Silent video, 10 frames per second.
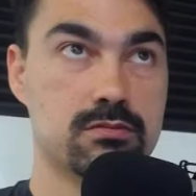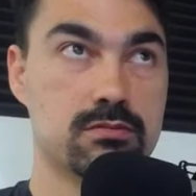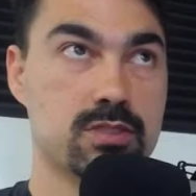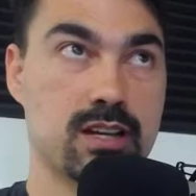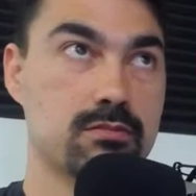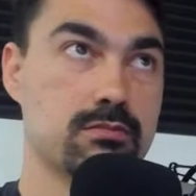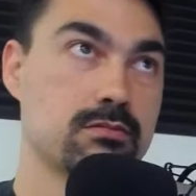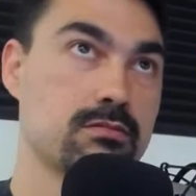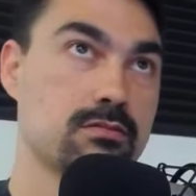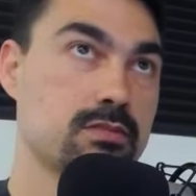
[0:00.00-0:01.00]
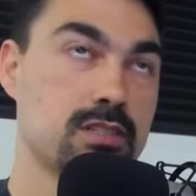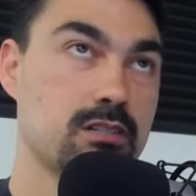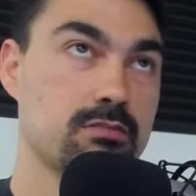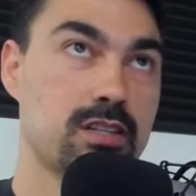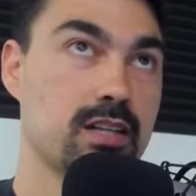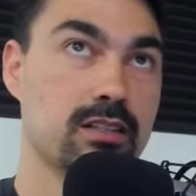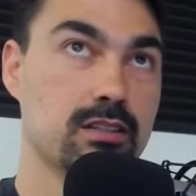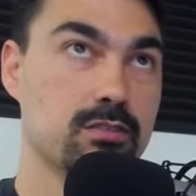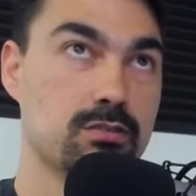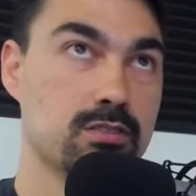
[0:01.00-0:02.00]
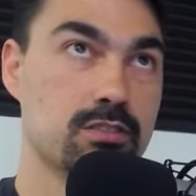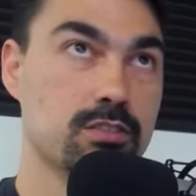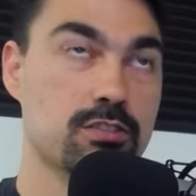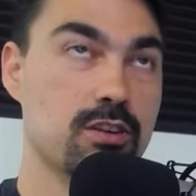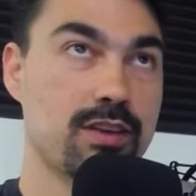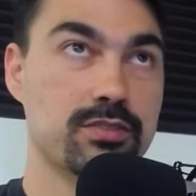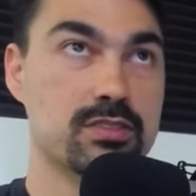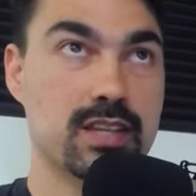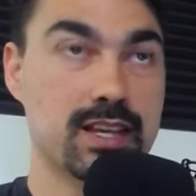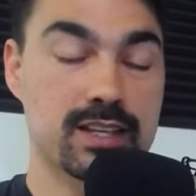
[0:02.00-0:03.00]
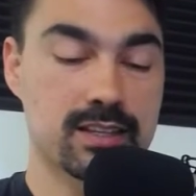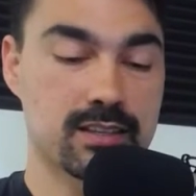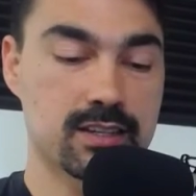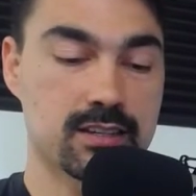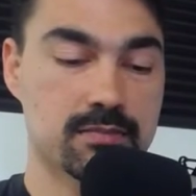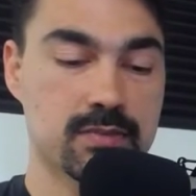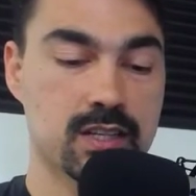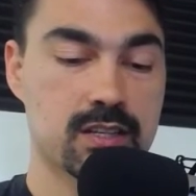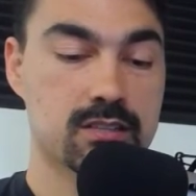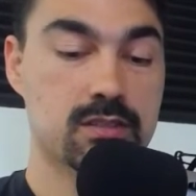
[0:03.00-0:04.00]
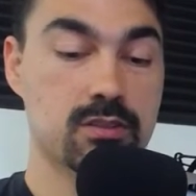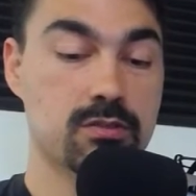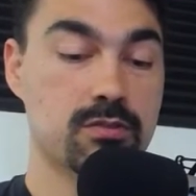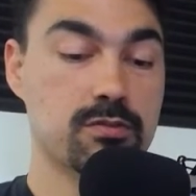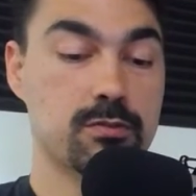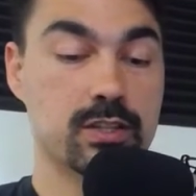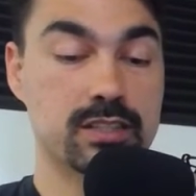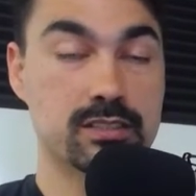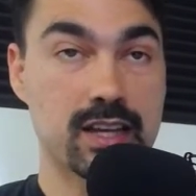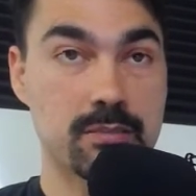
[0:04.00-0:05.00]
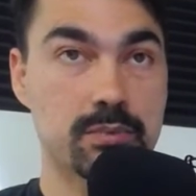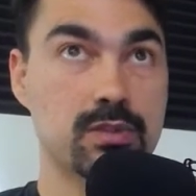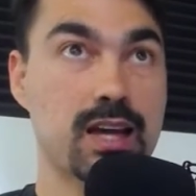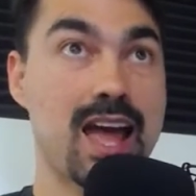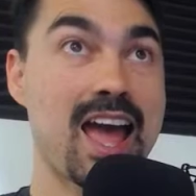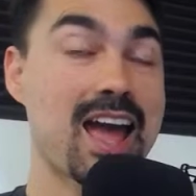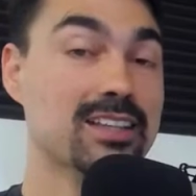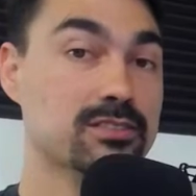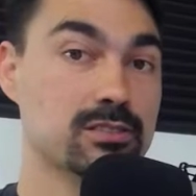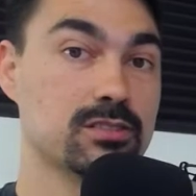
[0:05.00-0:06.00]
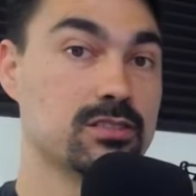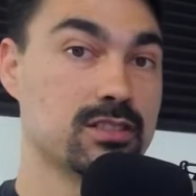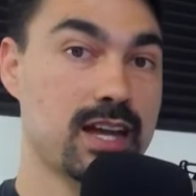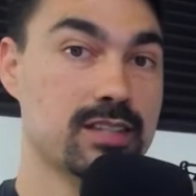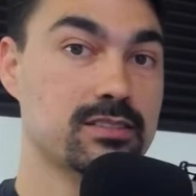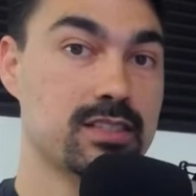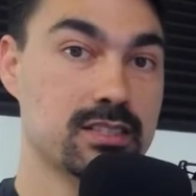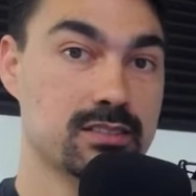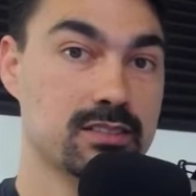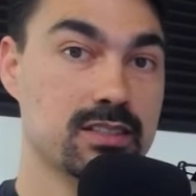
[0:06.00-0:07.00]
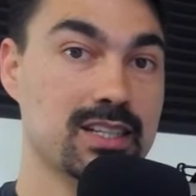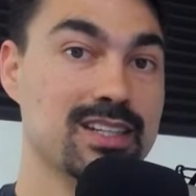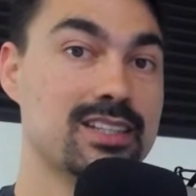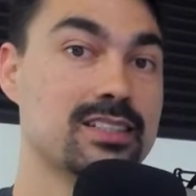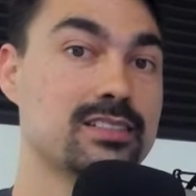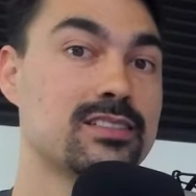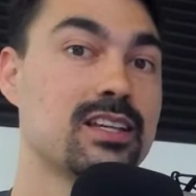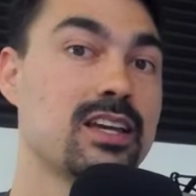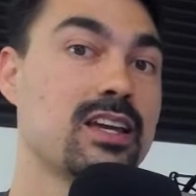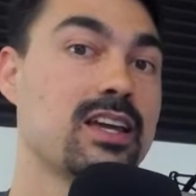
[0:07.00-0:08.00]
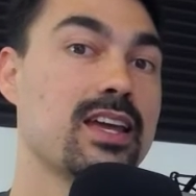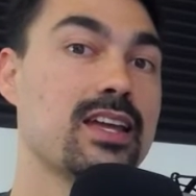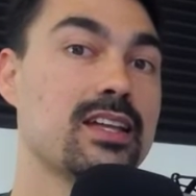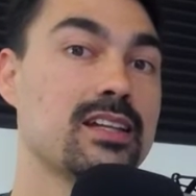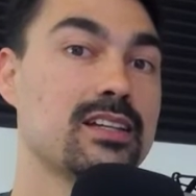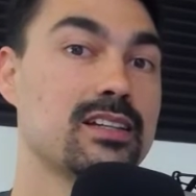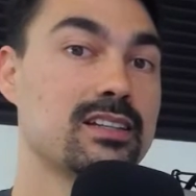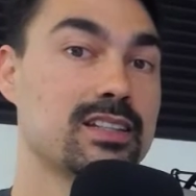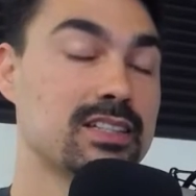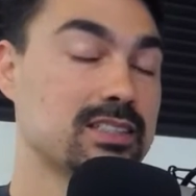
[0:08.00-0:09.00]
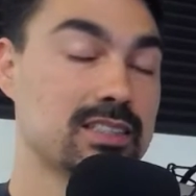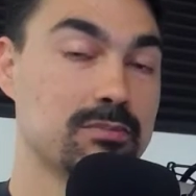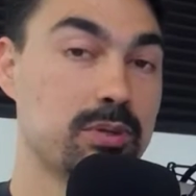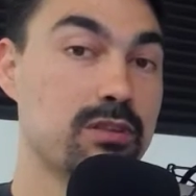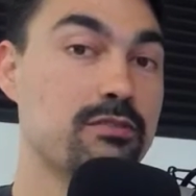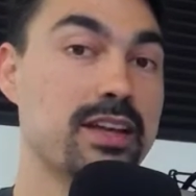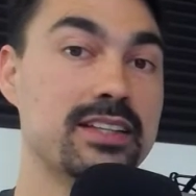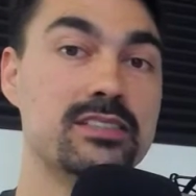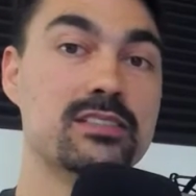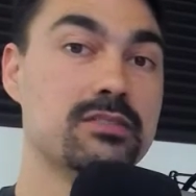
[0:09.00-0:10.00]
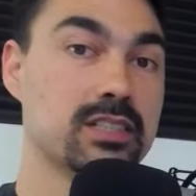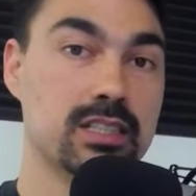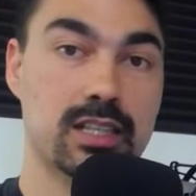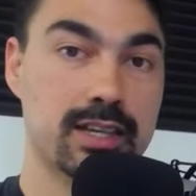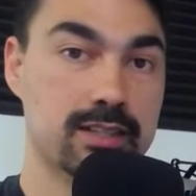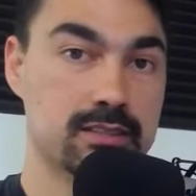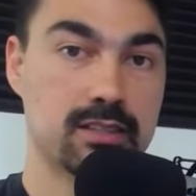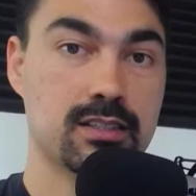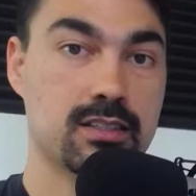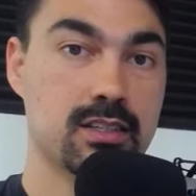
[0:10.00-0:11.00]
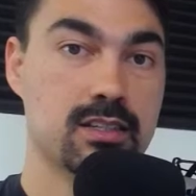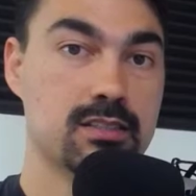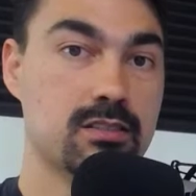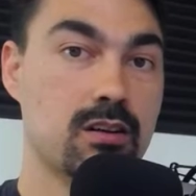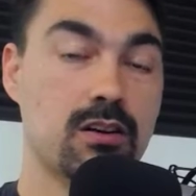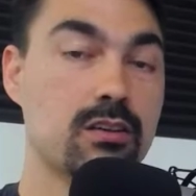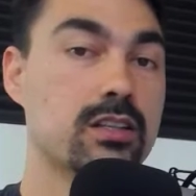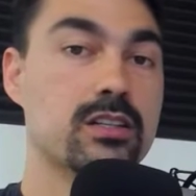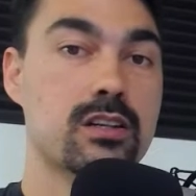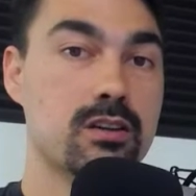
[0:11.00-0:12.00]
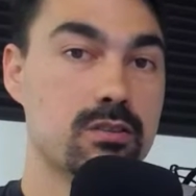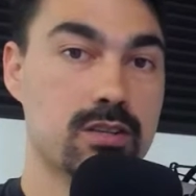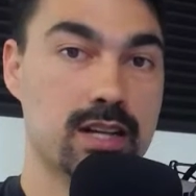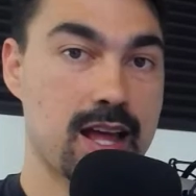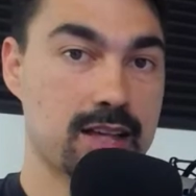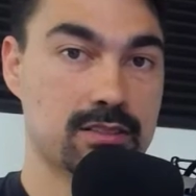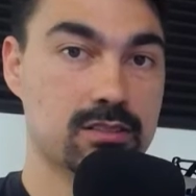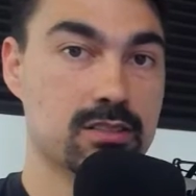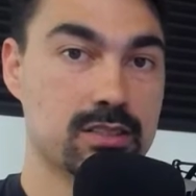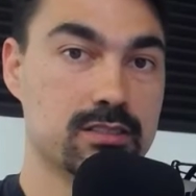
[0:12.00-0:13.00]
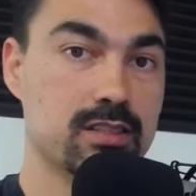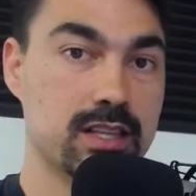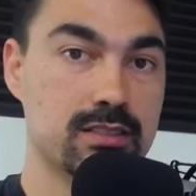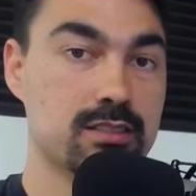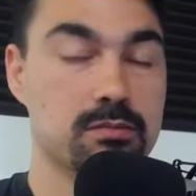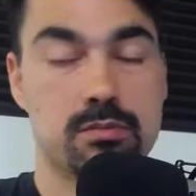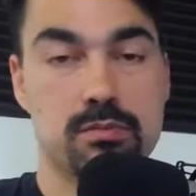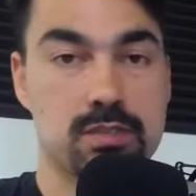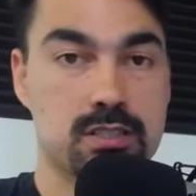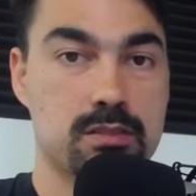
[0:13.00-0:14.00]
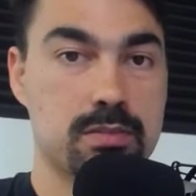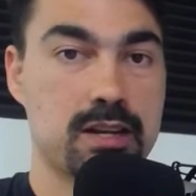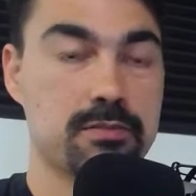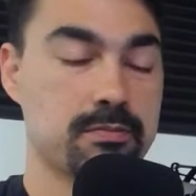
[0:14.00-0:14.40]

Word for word: without you know telling you or you don't have to say anything so for example haskell has this it is a it is pervasively lazy so all the code in haskell is lazy just about